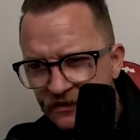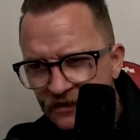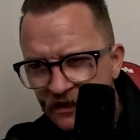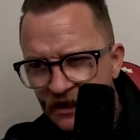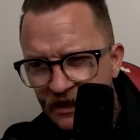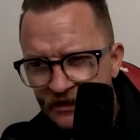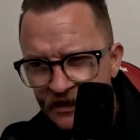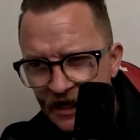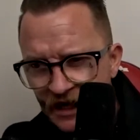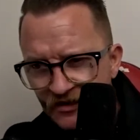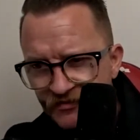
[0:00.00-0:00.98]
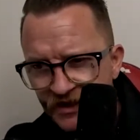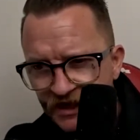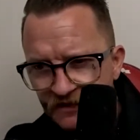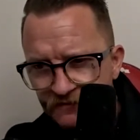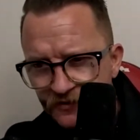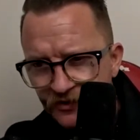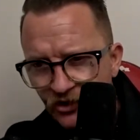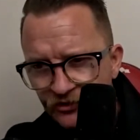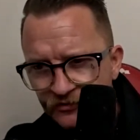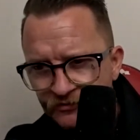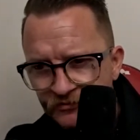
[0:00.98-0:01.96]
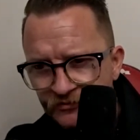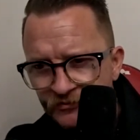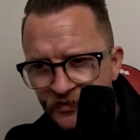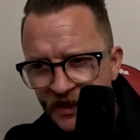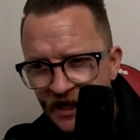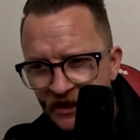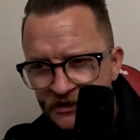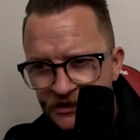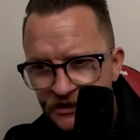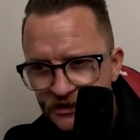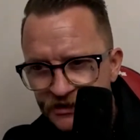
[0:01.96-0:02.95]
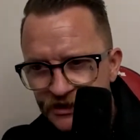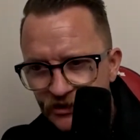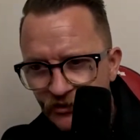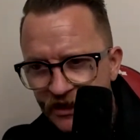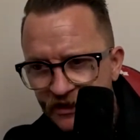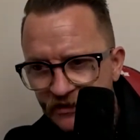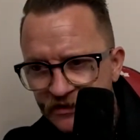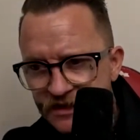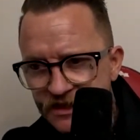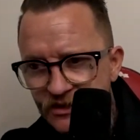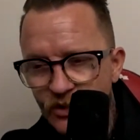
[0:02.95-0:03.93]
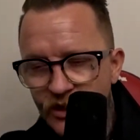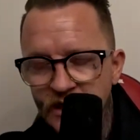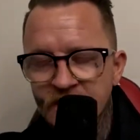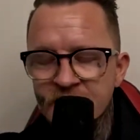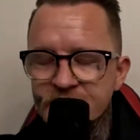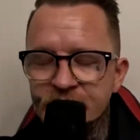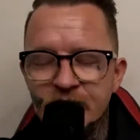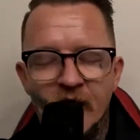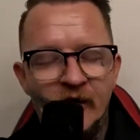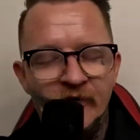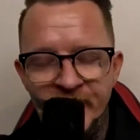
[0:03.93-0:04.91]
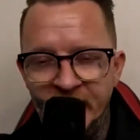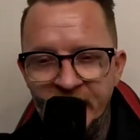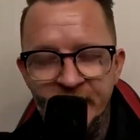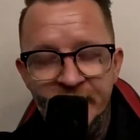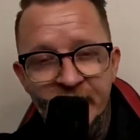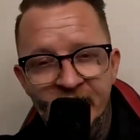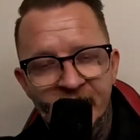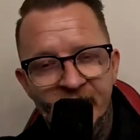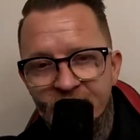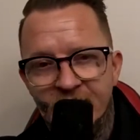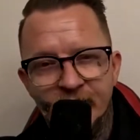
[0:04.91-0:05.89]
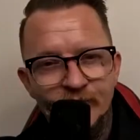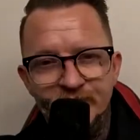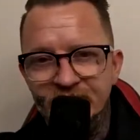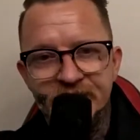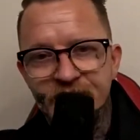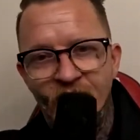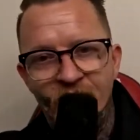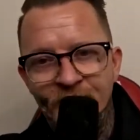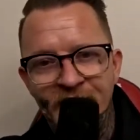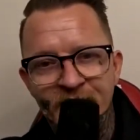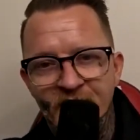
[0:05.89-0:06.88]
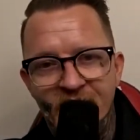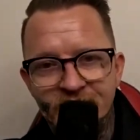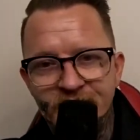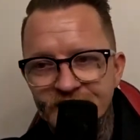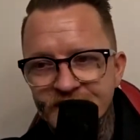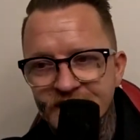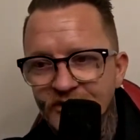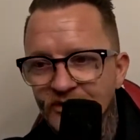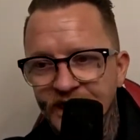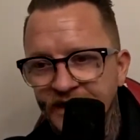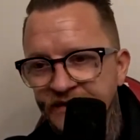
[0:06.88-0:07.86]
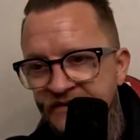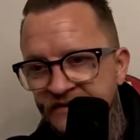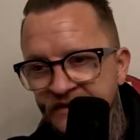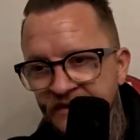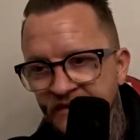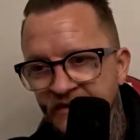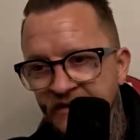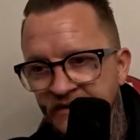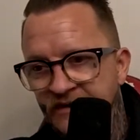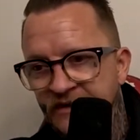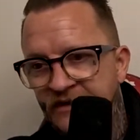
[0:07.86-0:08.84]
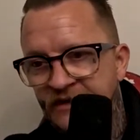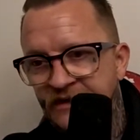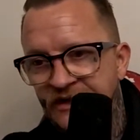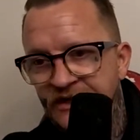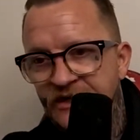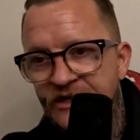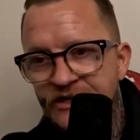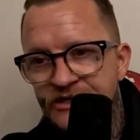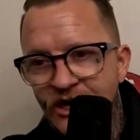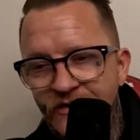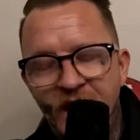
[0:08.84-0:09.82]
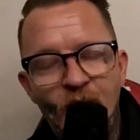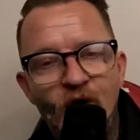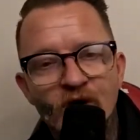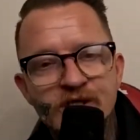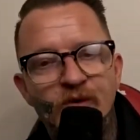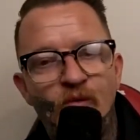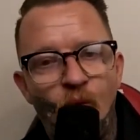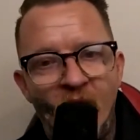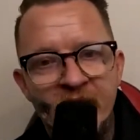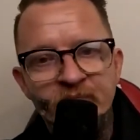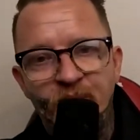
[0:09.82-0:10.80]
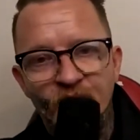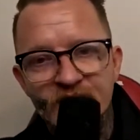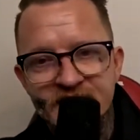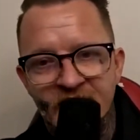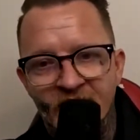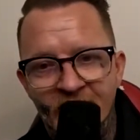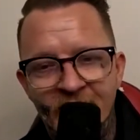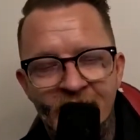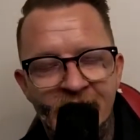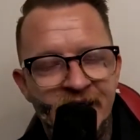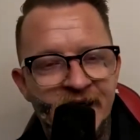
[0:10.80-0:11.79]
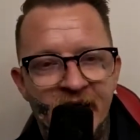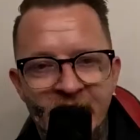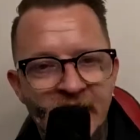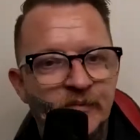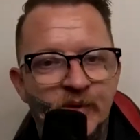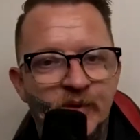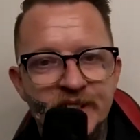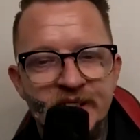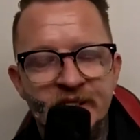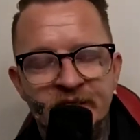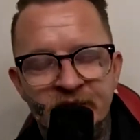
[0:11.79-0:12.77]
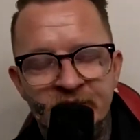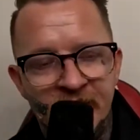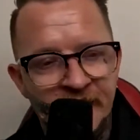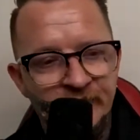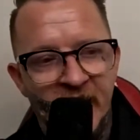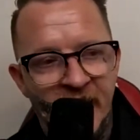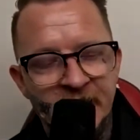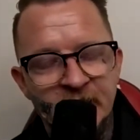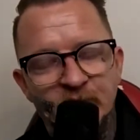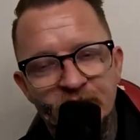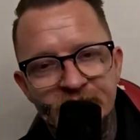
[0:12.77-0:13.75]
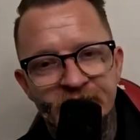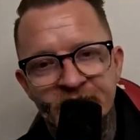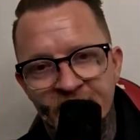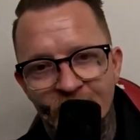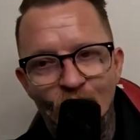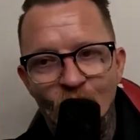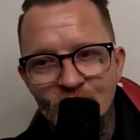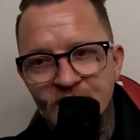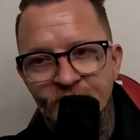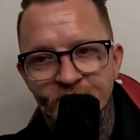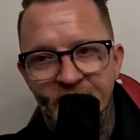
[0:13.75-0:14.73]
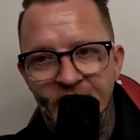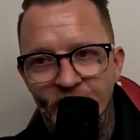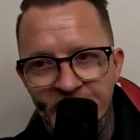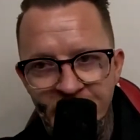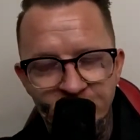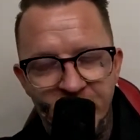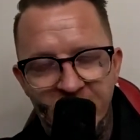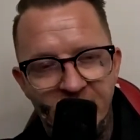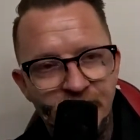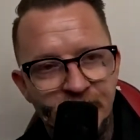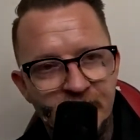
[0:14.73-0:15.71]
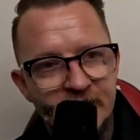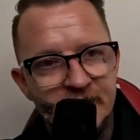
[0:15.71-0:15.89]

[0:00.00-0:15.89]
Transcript: And how many forgotten pouches you reckon are still hidden? So many. There would be so many pouches still hidden. So there wasn't one prisoner in any prison that wasn't burying pouches,